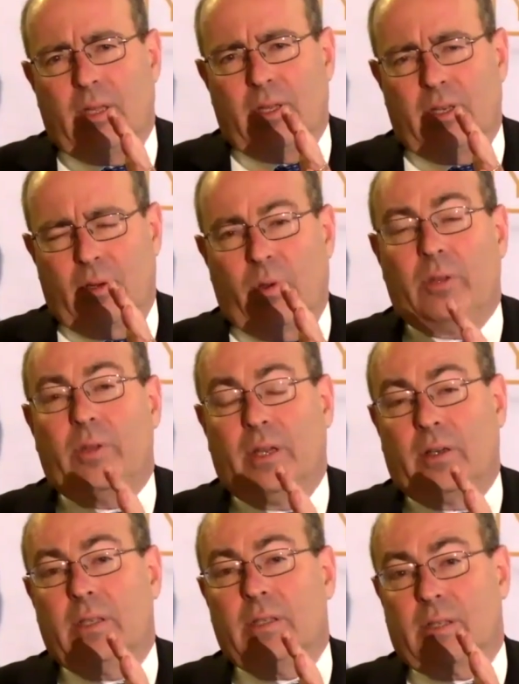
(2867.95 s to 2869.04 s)
you know, what you
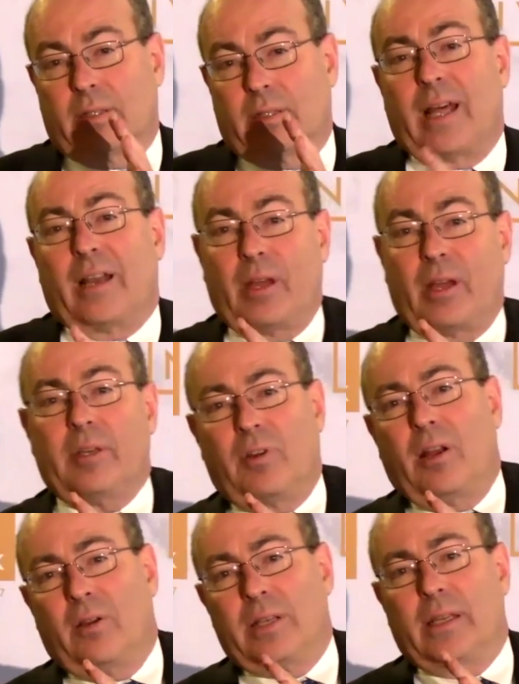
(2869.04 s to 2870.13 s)
hear is a lot about
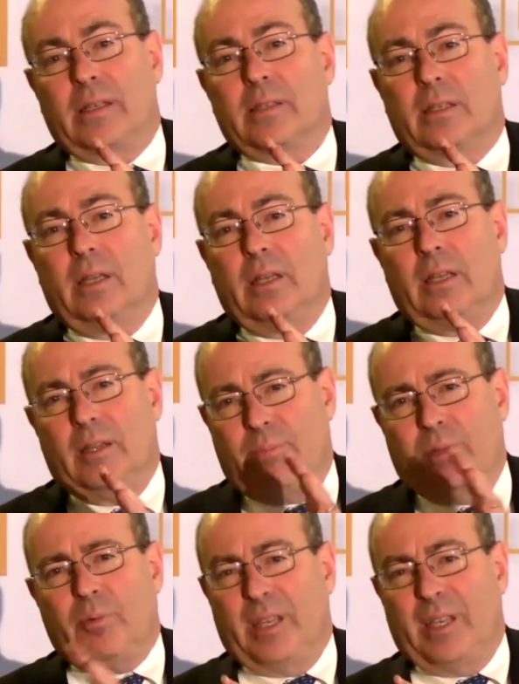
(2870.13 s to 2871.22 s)
reprioritizing and
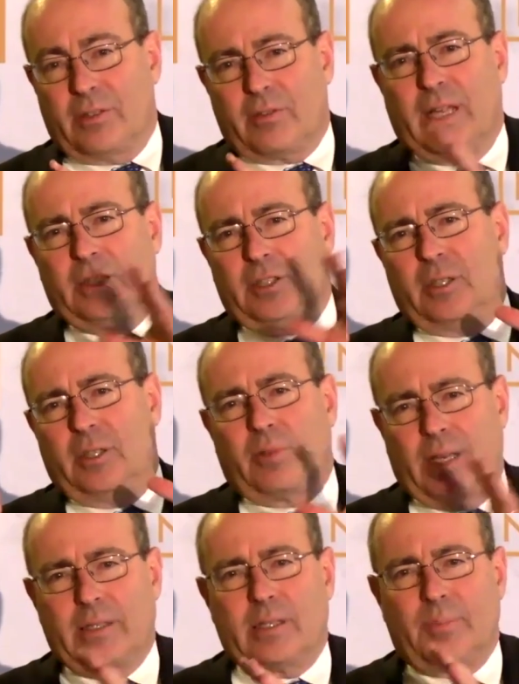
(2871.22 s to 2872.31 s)
people being stretched and
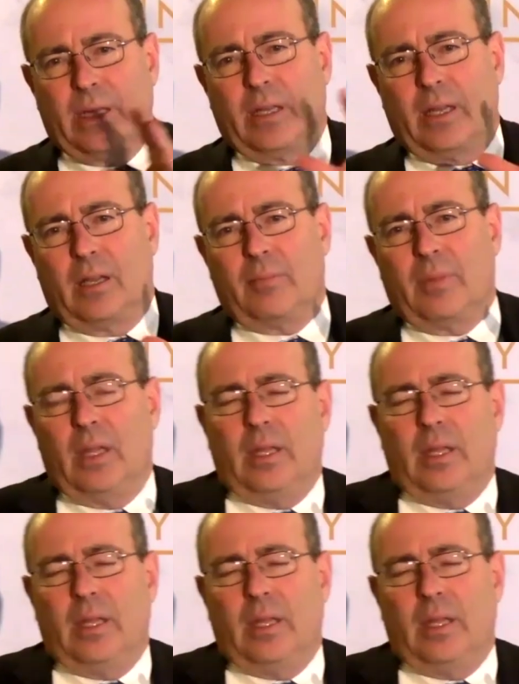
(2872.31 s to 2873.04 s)
prices being up,